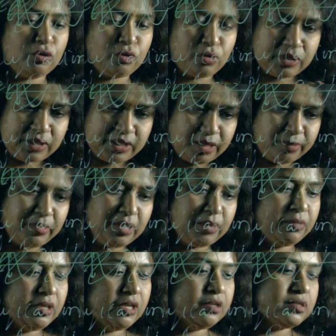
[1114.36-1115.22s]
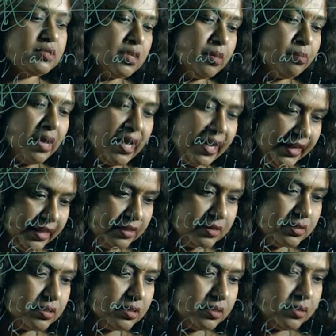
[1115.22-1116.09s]
or there may be some
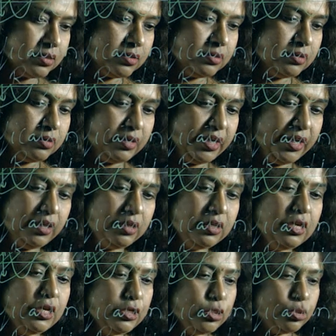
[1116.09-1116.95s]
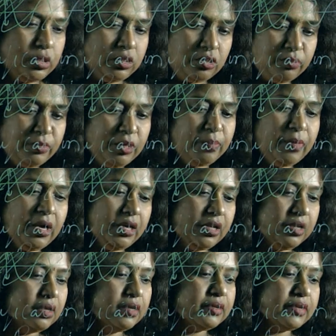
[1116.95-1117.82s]
ions, right. So, atomic
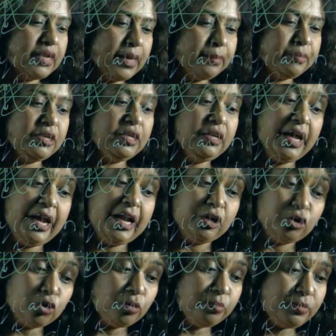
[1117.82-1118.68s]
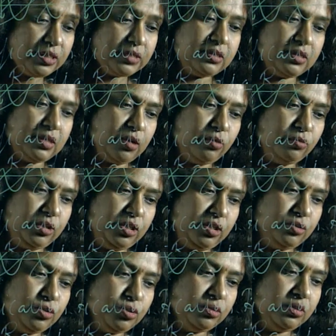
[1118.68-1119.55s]
particle trapped in atomic
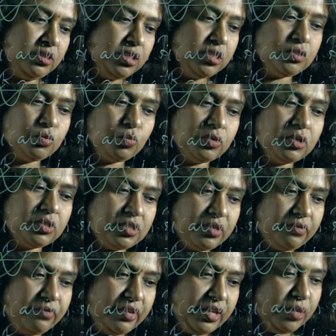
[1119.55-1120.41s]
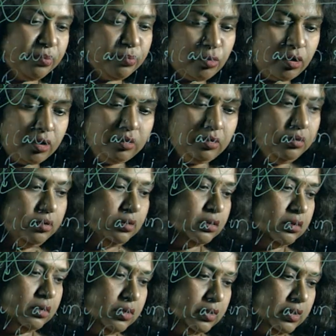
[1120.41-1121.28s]
surrounding. So, these words are very important,
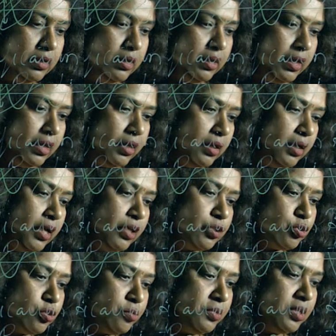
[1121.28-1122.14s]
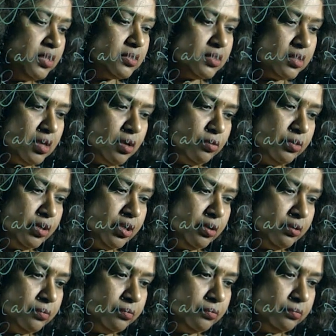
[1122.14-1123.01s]
atomic surrounding.